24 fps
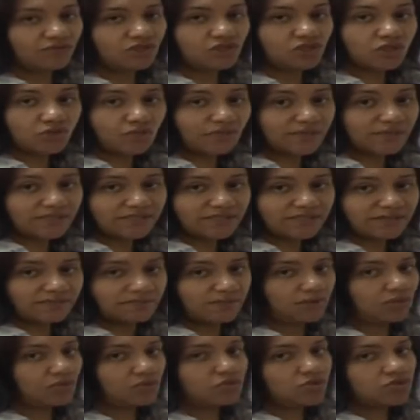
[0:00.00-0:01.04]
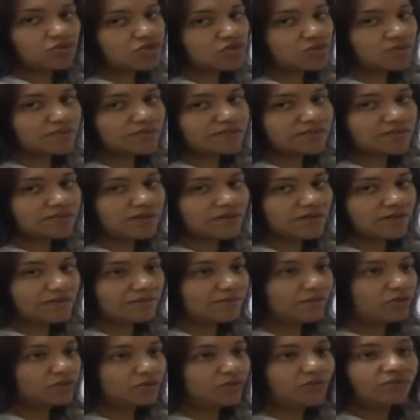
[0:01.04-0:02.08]
jewels because jewels are
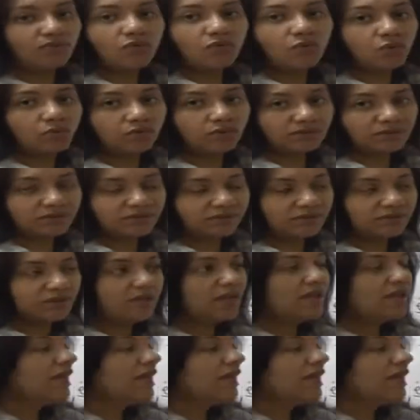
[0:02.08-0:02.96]
made of gold.